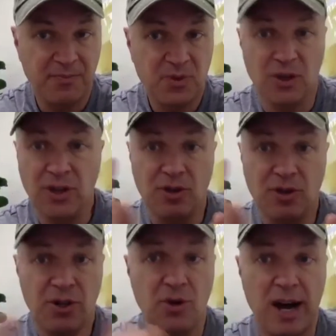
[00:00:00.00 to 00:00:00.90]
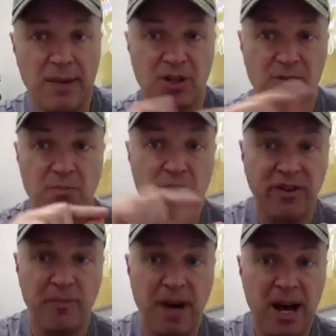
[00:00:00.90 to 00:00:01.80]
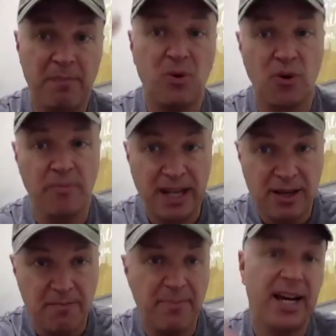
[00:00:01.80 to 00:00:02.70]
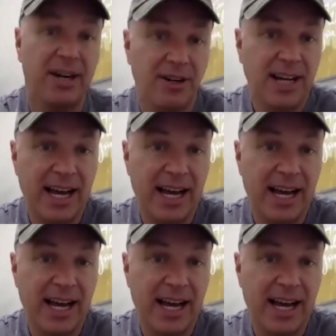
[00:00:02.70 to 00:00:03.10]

So those are the two options: move them up or make them better